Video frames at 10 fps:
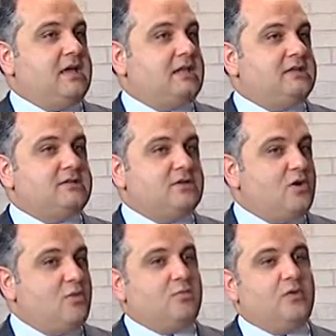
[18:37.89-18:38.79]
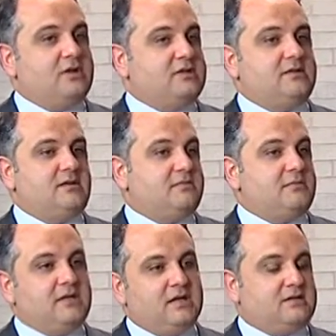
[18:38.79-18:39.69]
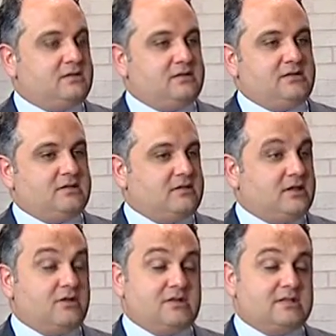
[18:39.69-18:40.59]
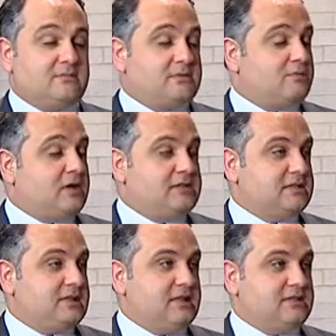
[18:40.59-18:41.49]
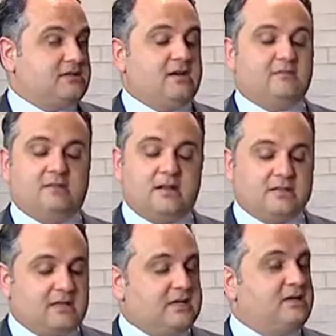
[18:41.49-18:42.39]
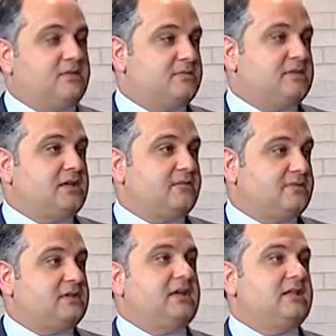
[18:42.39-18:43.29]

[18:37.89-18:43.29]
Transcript: There's no point of me curing someone's prostate cancer if they're not taking care of themselves